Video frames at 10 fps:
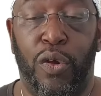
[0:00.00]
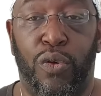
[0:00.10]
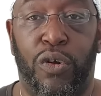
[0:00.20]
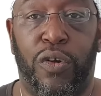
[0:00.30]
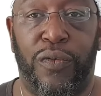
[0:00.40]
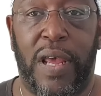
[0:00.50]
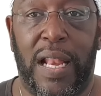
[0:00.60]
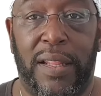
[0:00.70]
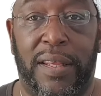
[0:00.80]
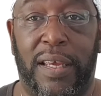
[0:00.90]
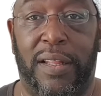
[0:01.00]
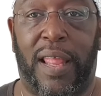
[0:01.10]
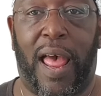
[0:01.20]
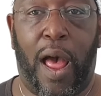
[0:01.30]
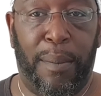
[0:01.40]
not the reality
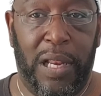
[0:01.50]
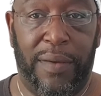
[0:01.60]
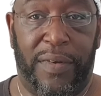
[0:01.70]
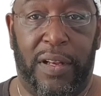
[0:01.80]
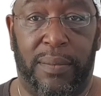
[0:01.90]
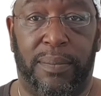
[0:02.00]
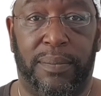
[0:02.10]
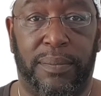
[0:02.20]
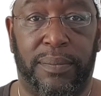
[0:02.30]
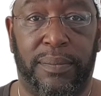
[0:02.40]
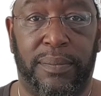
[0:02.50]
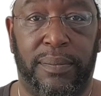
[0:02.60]
that I'm living.